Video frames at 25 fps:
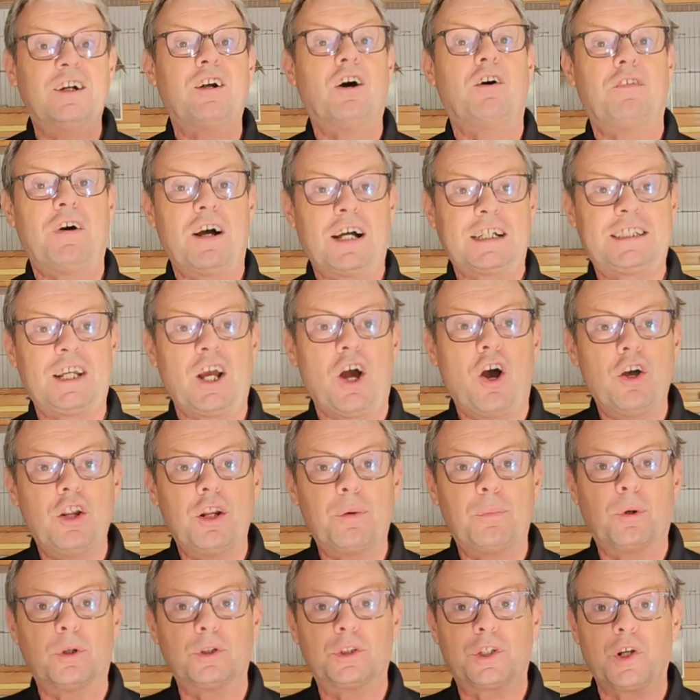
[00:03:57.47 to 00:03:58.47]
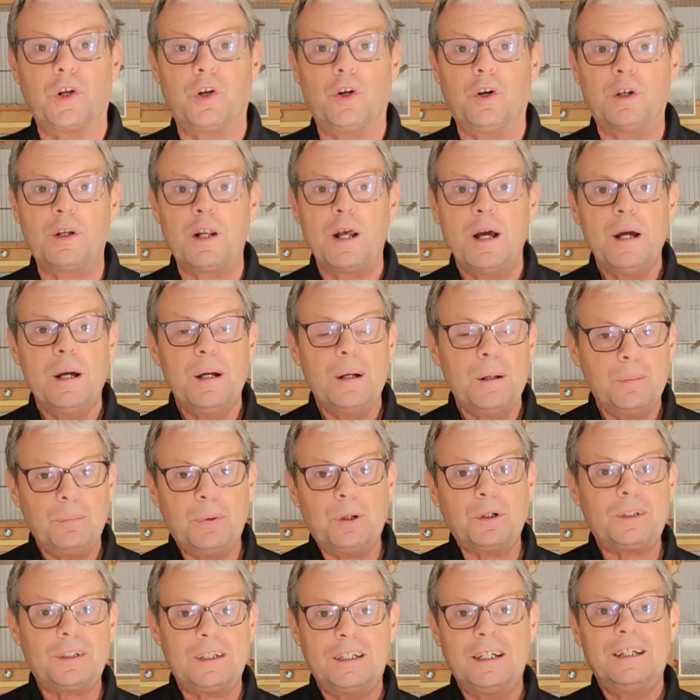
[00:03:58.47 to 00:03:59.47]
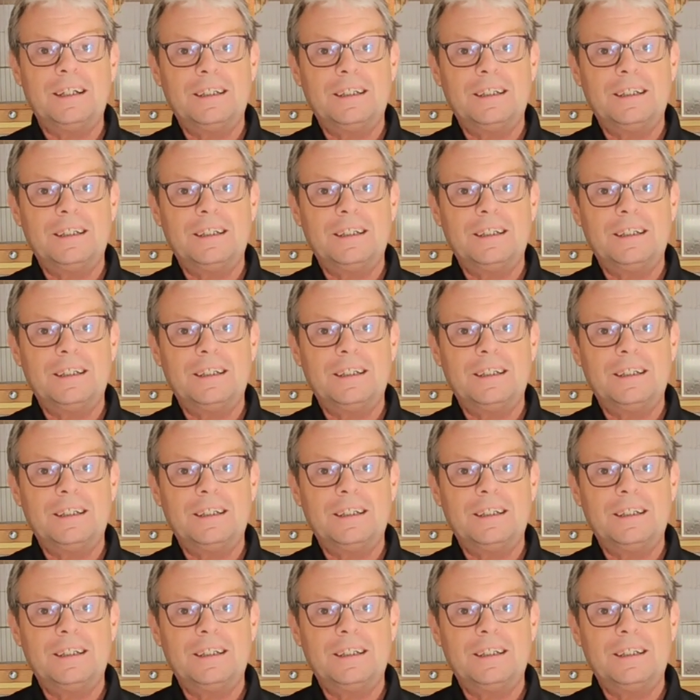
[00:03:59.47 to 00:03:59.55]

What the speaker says: of actually how the birds get on. But